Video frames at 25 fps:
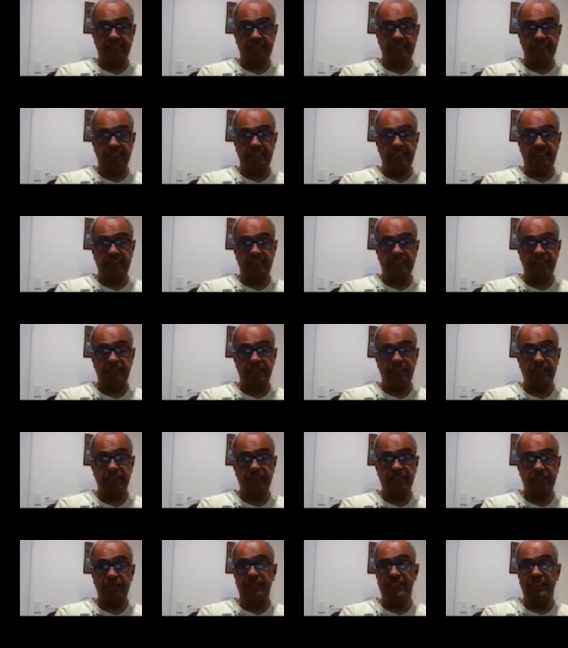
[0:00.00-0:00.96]
So if we
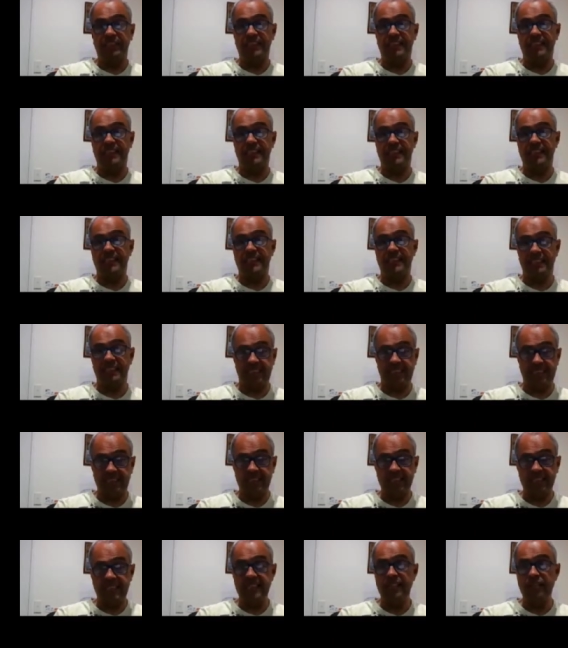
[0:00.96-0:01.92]
do a git status
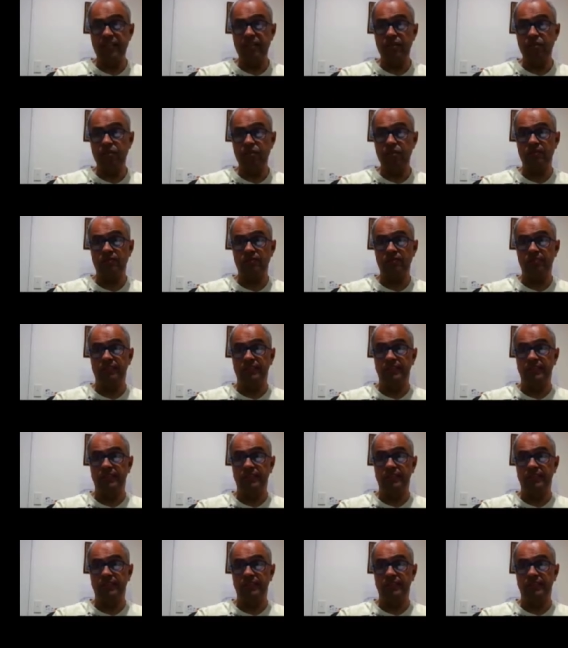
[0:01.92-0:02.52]
now,